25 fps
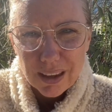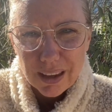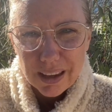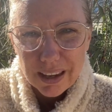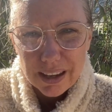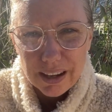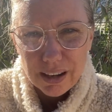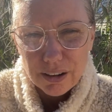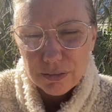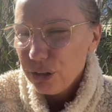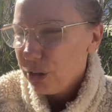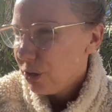
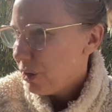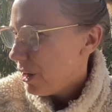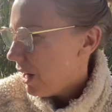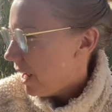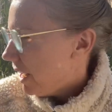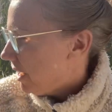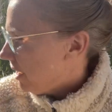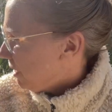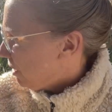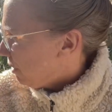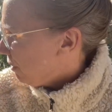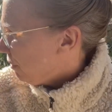and I've
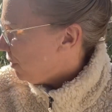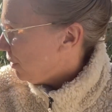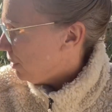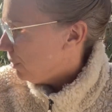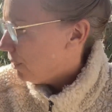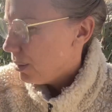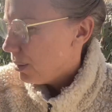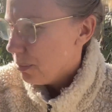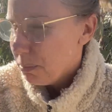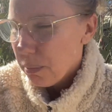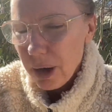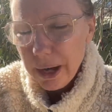created a few
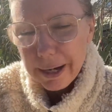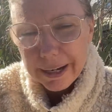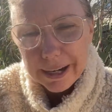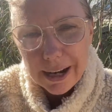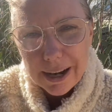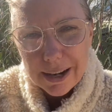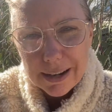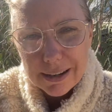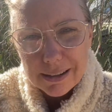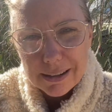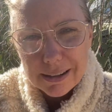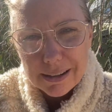in my
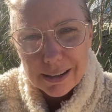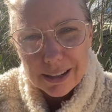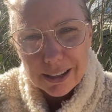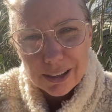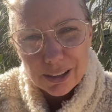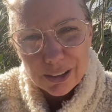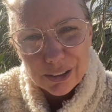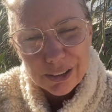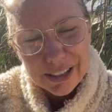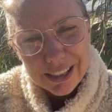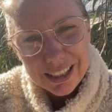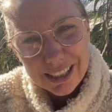garden
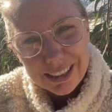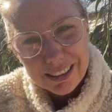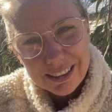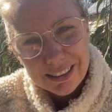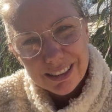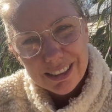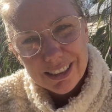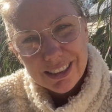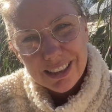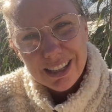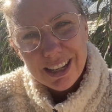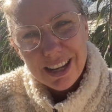including
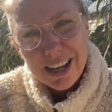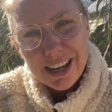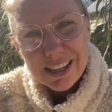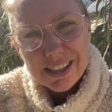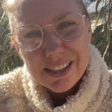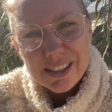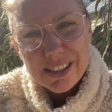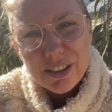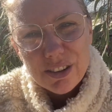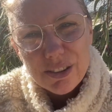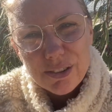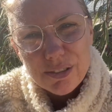a
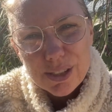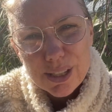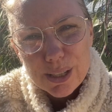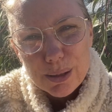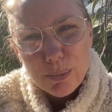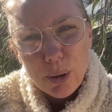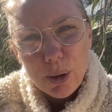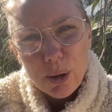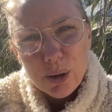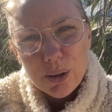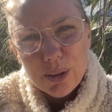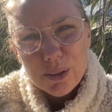sort of a
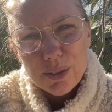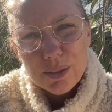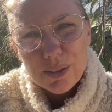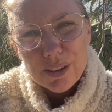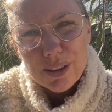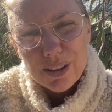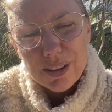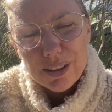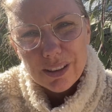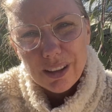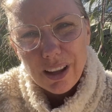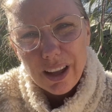spot
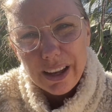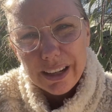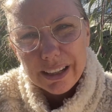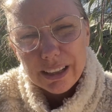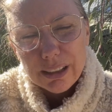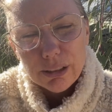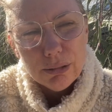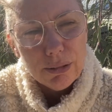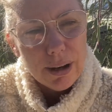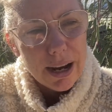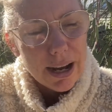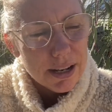like
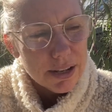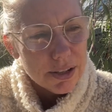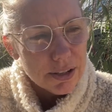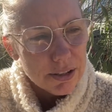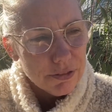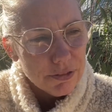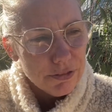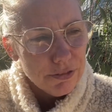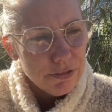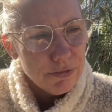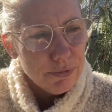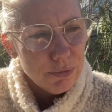around a,
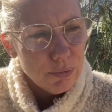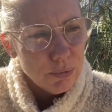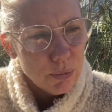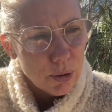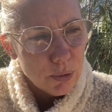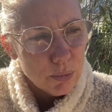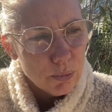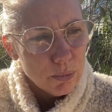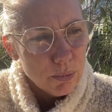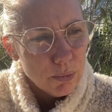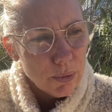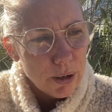
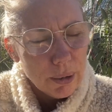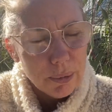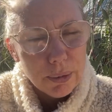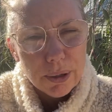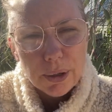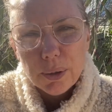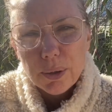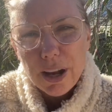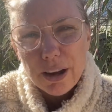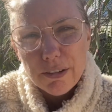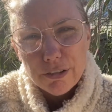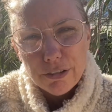where we
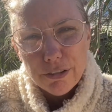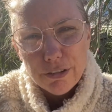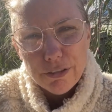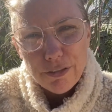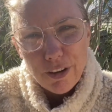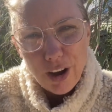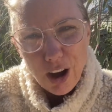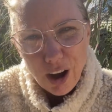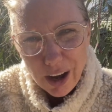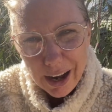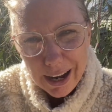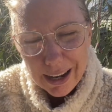could have a
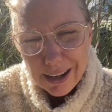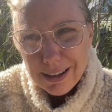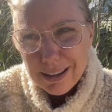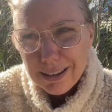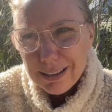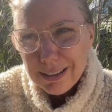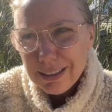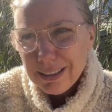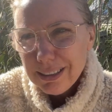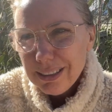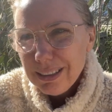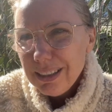fire
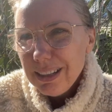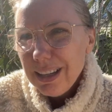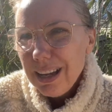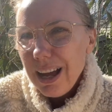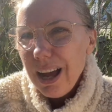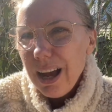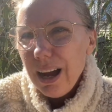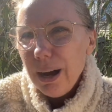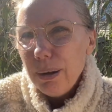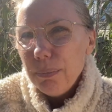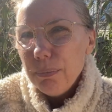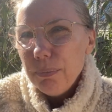
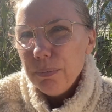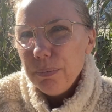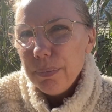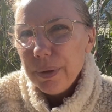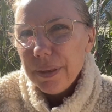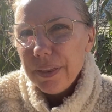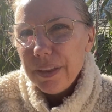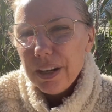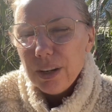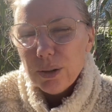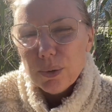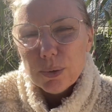um, but
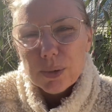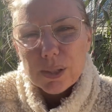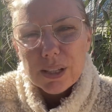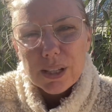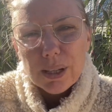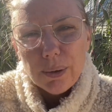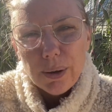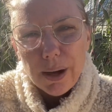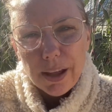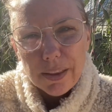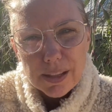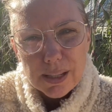then also
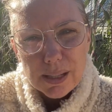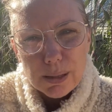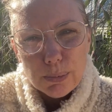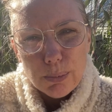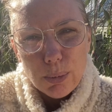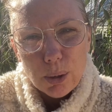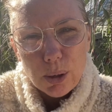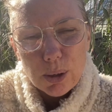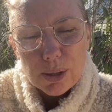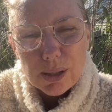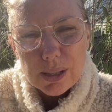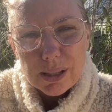other
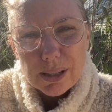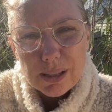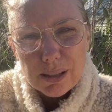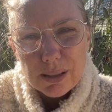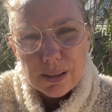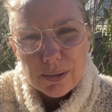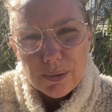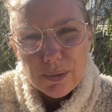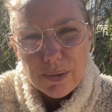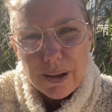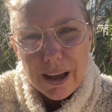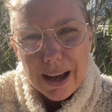spots
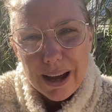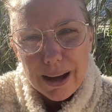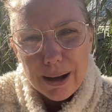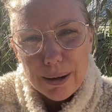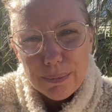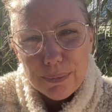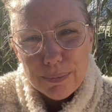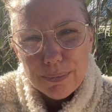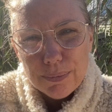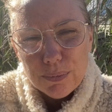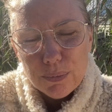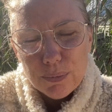
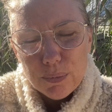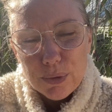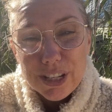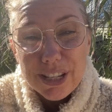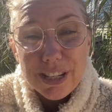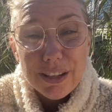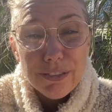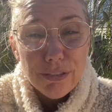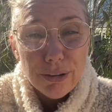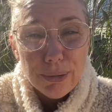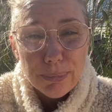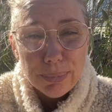um, with
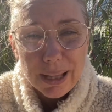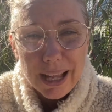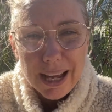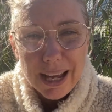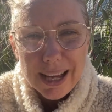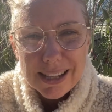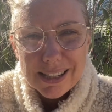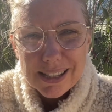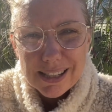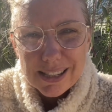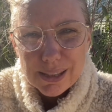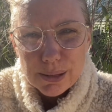different
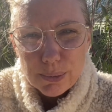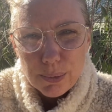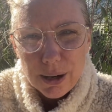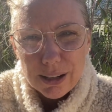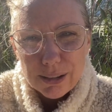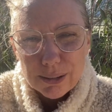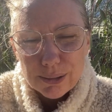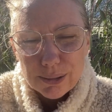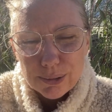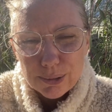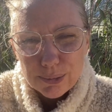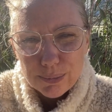plants as
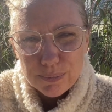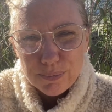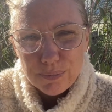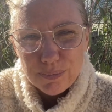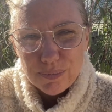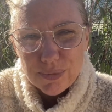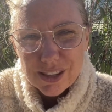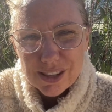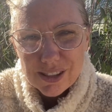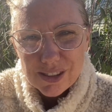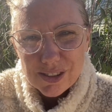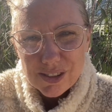well
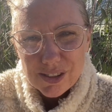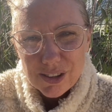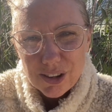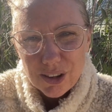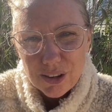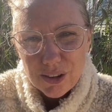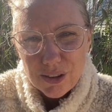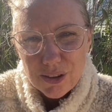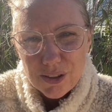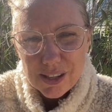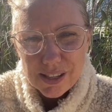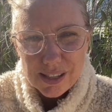so
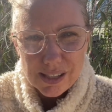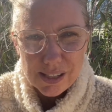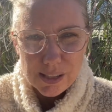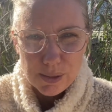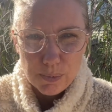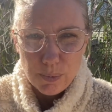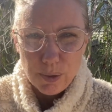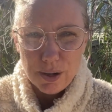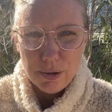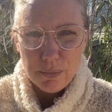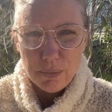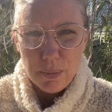this is
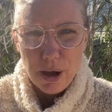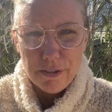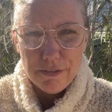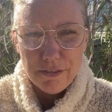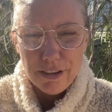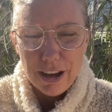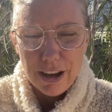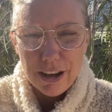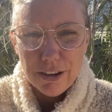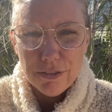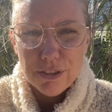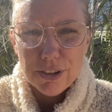one of my
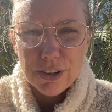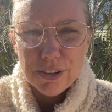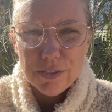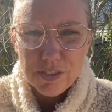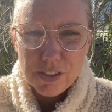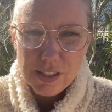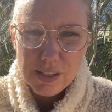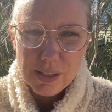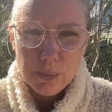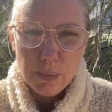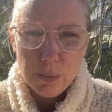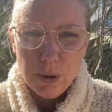favorite and
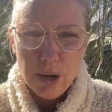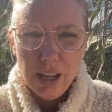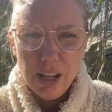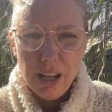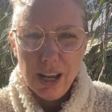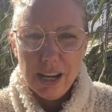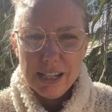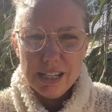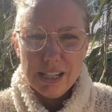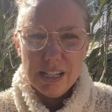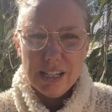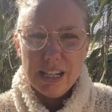this is where I
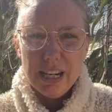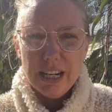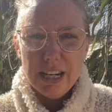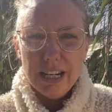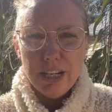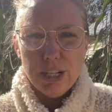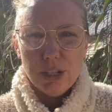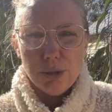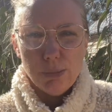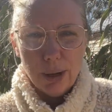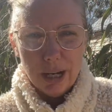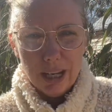like to
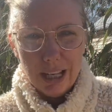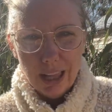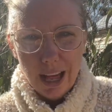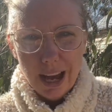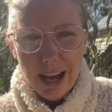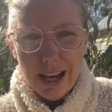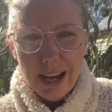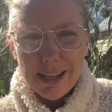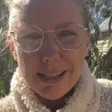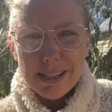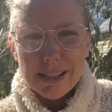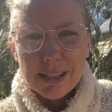teach my
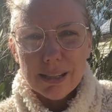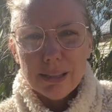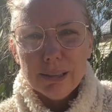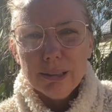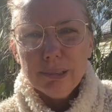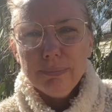class.